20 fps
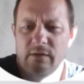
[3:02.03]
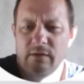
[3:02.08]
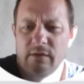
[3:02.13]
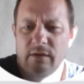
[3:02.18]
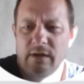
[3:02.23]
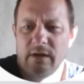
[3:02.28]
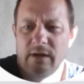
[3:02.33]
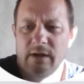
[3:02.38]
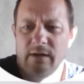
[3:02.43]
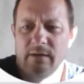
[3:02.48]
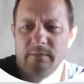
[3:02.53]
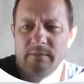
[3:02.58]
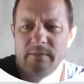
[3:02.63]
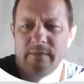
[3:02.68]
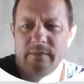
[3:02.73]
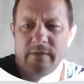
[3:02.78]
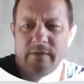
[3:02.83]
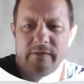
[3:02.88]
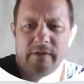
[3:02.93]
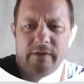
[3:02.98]

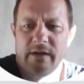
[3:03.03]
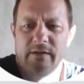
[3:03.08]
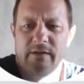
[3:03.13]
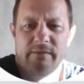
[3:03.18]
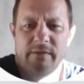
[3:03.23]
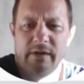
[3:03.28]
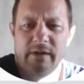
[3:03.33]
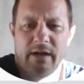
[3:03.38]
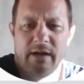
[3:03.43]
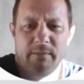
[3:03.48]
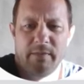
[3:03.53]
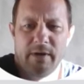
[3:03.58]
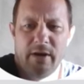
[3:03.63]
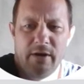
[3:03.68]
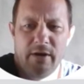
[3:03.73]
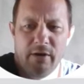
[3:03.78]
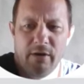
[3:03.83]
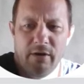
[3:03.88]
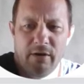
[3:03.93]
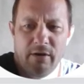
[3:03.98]
the same for number
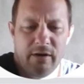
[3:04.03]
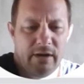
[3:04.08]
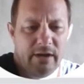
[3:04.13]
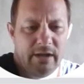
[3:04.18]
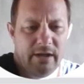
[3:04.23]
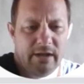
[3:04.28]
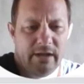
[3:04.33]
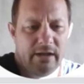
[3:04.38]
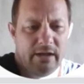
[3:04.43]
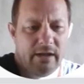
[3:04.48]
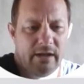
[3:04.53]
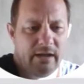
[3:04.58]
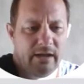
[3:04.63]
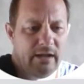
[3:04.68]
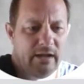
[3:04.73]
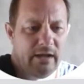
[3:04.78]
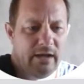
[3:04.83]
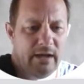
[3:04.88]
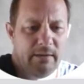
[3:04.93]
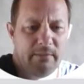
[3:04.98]
9
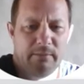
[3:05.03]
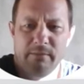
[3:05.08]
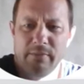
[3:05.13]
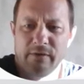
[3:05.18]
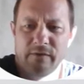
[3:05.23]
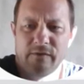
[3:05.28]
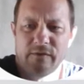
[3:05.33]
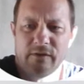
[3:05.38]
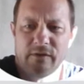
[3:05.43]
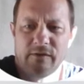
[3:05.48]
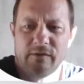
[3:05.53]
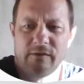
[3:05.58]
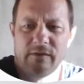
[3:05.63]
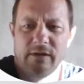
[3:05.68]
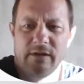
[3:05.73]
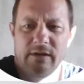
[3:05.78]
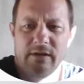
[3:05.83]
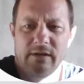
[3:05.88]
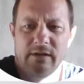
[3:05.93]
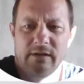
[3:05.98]
and number
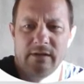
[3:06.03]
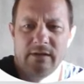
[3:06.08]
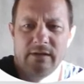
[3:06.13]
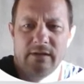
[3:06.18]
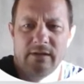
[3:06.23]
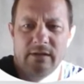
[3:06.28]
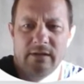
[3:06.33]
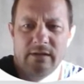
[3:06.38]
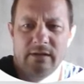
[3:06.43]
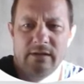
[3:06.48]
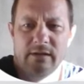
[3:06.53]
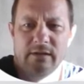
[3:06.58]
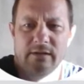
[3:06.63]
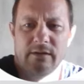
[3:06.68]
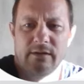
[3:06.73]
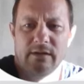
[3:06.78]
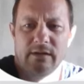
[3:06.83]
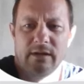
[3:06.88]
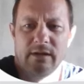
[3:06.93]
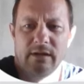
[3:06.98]
16.
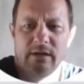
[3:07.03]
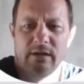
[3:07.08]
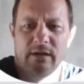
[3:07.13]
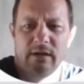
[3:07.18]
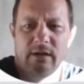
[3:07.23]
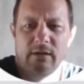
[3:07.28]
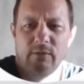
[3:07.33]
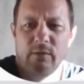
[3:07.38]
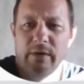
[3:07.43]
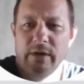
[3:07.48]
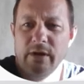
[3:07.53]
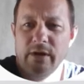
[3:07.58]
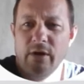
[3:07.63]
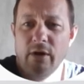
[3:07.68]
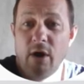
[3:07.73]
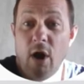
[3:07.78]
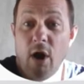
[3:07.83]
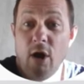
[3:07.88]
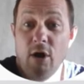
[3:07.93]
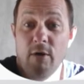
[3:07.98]
Okay, I want to
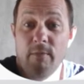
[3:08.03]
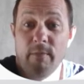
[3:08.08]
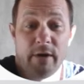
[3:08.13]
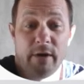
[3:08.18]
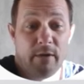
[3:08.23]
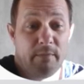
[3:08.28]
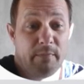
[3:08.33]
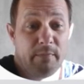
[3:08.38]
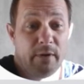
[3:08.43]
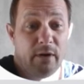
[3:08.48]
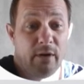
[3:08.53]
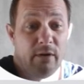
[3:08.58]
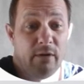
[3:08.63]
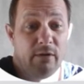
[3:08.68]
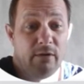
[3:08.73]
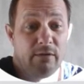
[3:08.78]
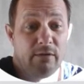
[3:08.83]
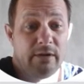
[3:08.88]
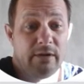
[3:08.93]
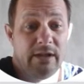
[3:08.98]
go home, I don't
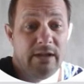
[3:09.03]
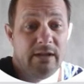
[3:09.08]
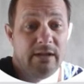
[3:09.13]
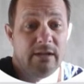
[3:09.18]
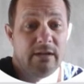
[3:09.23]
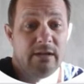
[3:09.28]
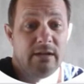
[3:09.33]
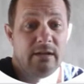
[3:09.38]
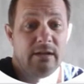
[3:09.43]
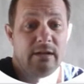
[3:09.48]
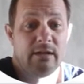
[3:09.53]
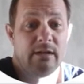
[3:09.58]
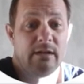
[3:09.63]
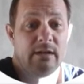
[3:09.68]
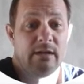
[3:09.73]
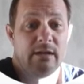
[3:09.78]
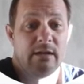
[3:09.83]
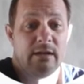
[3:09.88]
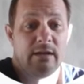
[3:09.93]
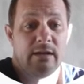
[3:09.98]
belong here.
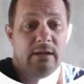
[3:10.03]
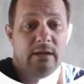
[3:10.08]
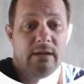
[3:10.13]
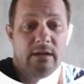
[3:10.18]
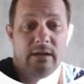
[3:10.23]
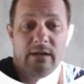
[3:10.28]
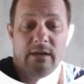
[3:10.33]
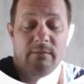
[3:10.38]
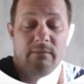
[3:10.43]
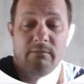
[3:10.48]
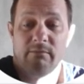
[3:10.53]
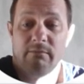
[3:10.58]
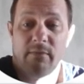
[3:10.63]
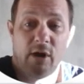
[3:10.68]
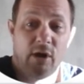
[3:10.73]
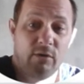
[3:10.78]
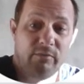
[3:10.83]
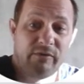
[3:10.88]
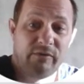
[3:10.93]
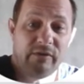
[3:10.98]

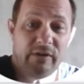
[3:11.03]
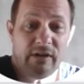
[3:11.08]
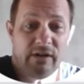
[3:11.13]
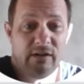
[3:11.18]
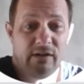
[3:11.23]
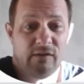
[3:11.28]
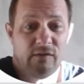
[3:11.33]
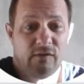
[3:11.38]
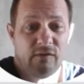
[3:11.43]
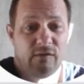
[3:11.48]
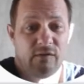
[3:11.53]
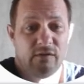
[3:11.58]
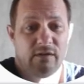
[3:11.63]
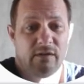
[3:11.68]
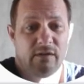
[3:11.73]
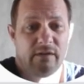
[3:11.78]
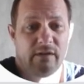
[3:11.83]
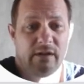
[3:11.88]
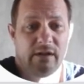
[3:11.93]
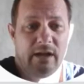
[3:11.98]
Homesickness,
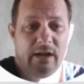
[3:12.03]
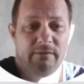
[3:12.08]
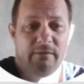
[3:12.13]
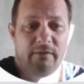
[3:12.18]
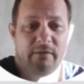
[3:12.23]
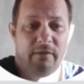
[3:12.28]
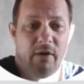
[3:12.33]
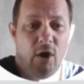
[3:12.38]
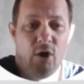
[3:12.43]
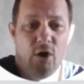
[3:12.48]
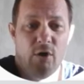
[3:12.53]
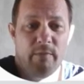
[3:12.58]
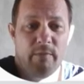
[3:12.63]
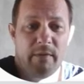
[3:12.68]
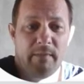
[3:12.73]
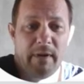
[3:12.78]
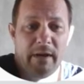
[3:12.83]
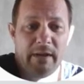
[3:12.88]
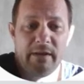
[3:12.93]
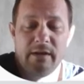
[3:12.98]
the love of home
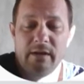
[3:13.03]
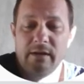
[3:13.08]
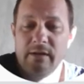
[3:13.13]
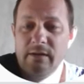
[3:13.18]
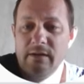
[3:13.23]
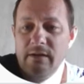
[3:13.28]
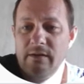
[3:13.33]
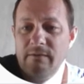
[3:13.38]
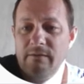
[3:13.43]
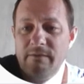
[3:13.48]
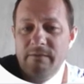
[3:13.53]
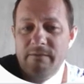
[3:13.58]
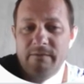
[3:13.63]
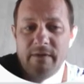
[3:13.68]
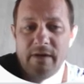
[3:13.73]
and mother, it